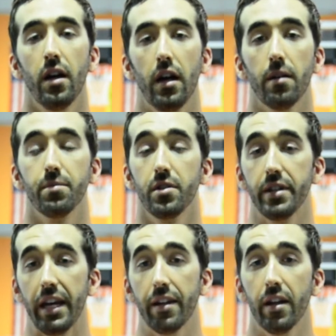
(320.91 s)
So
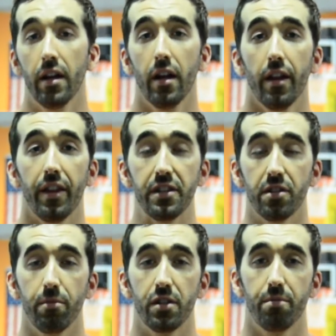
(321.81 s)
again,
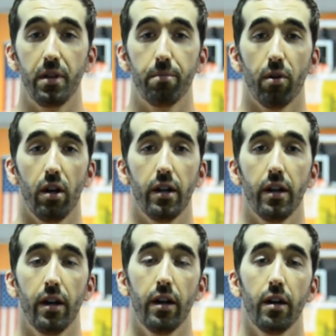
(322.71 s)
thanks so much for being a
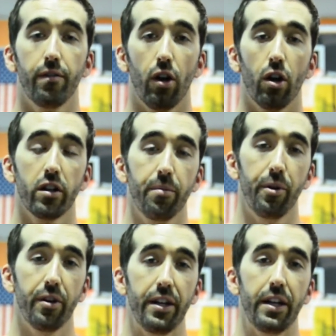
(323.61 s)
part of our
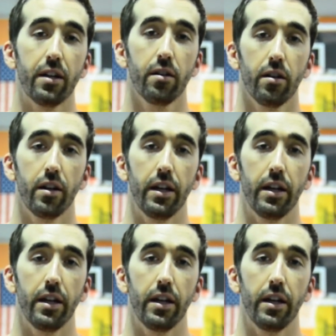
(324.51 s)
community here,